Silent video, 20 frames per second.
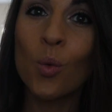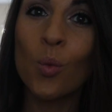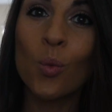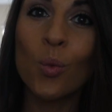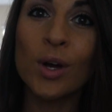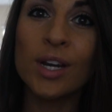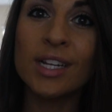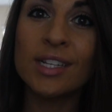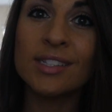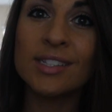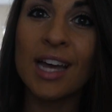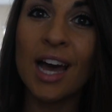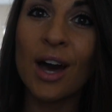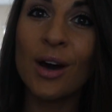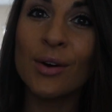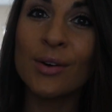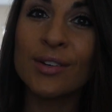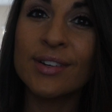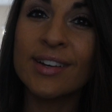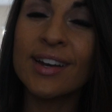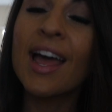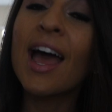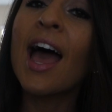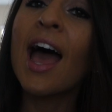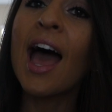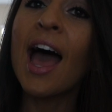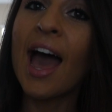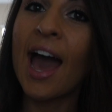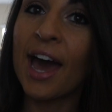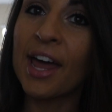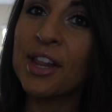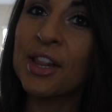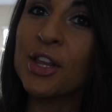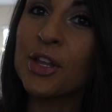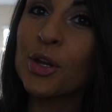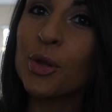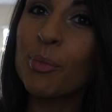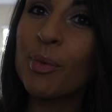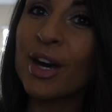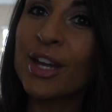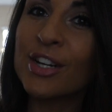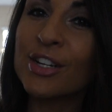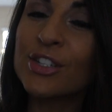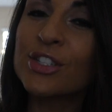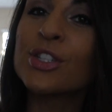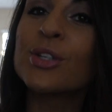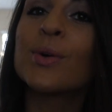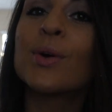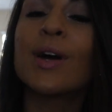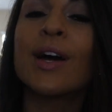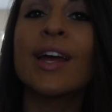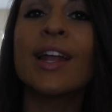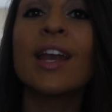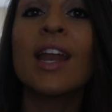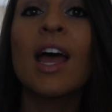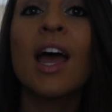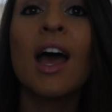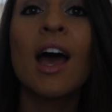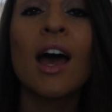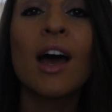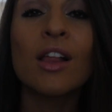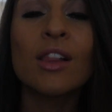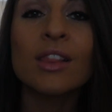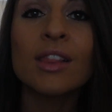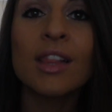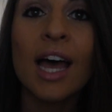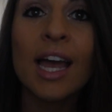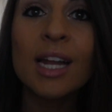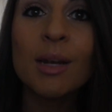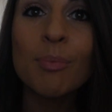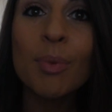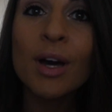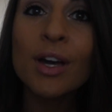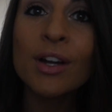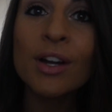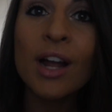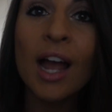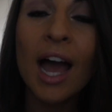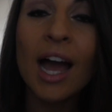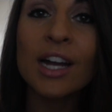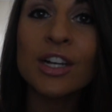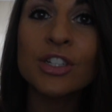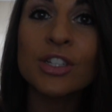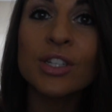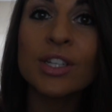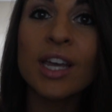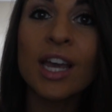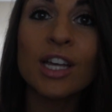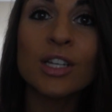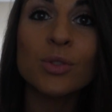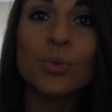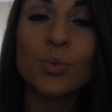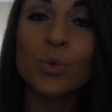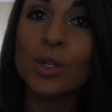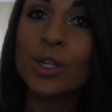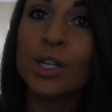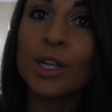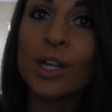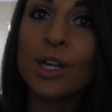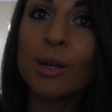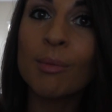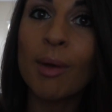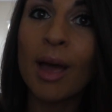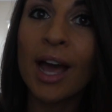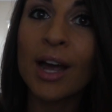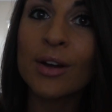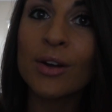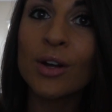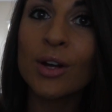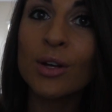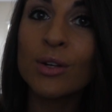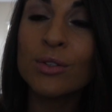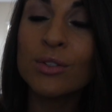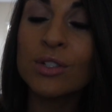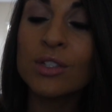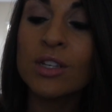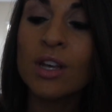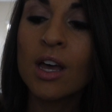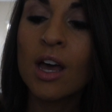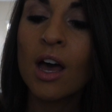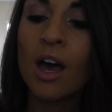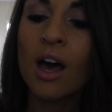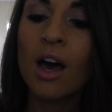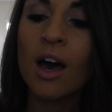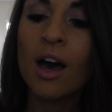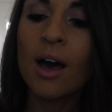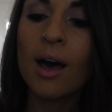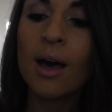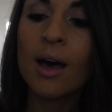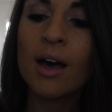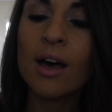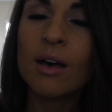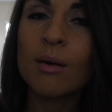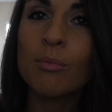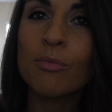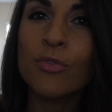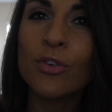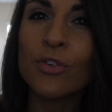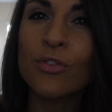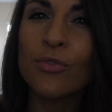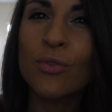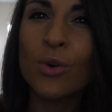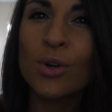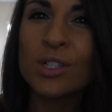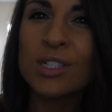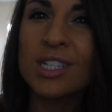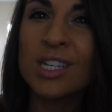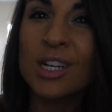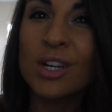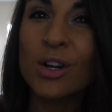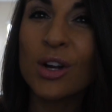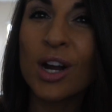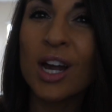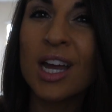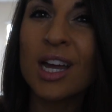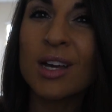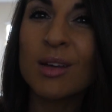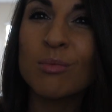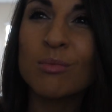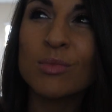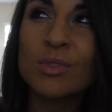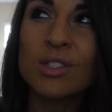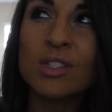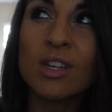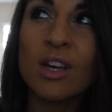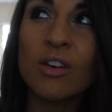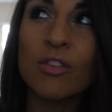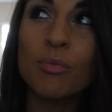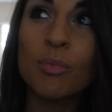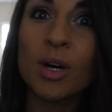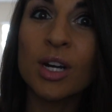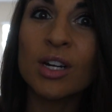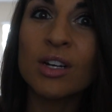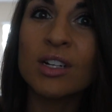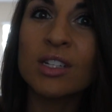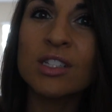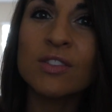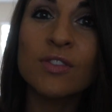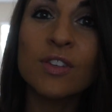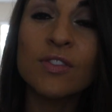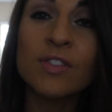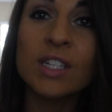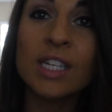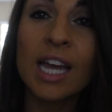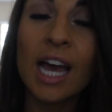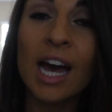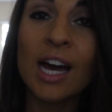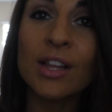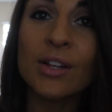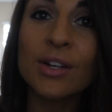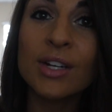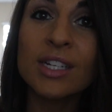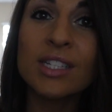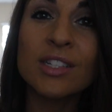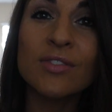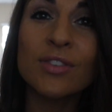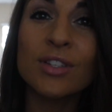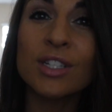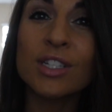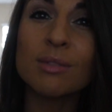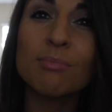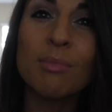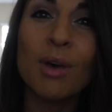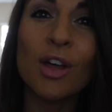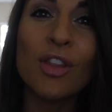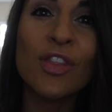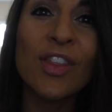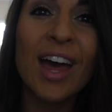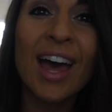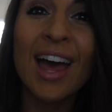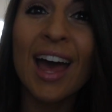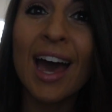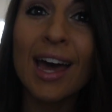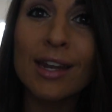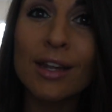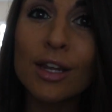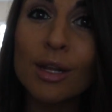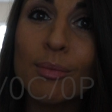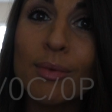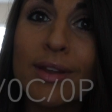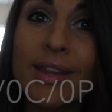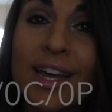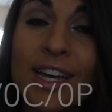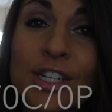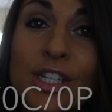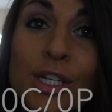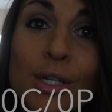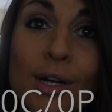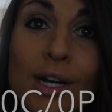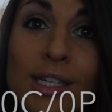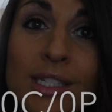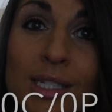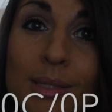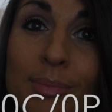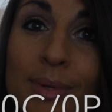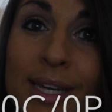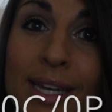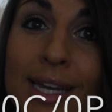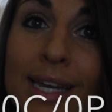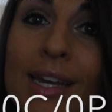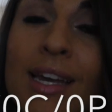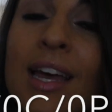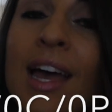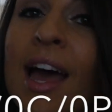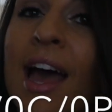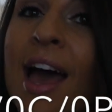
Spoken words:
When in doubt, add a little butter to it. Light butter actually has really good macros. For 14 grams of butter, it's 50 calories. If you just melt that, add a little bit of that to your recipe,